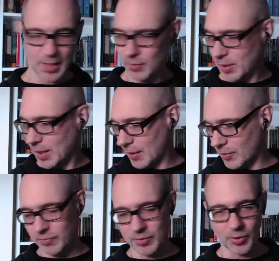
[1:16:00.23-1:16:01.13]
I don't
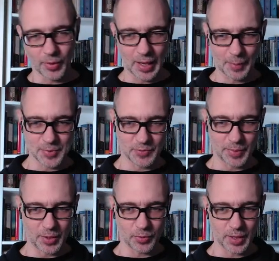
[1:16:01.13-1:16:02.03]
even know what happens if
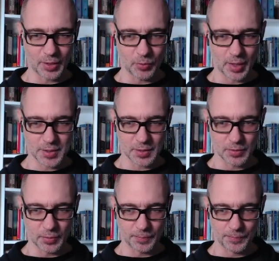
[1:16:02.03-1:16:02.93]
my own guy walks into
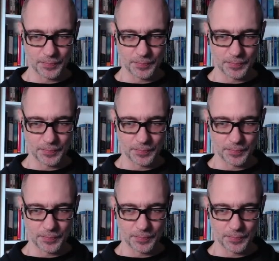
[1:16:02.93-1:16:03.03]
him.